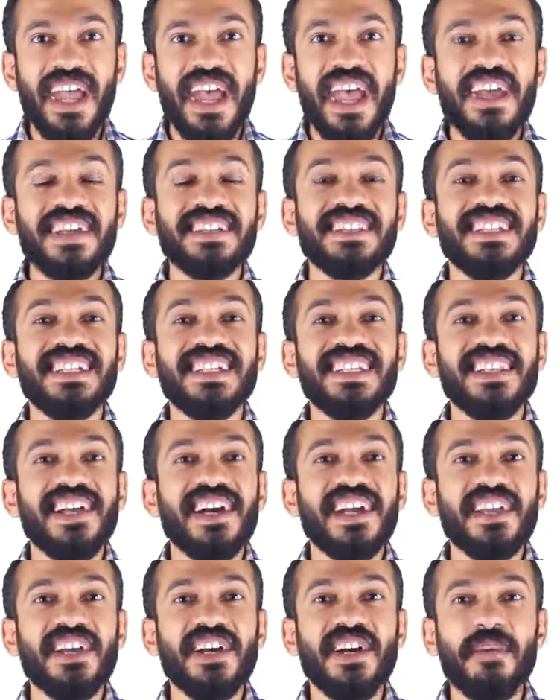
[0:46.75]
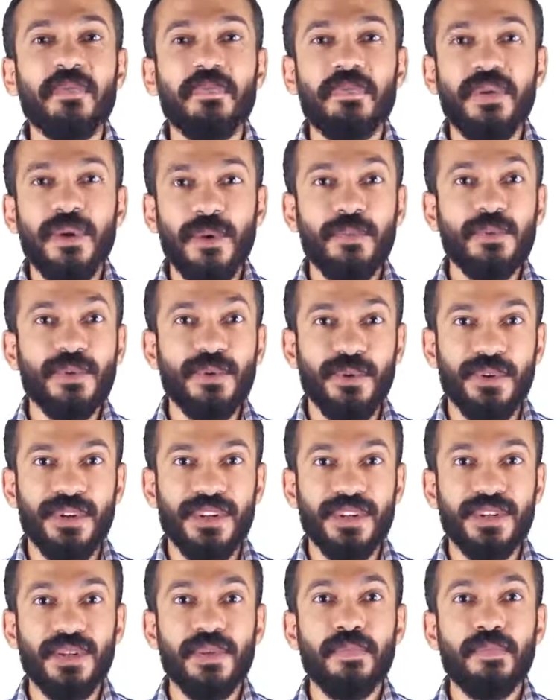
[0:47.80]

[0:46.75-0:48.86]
acting like a popcorn,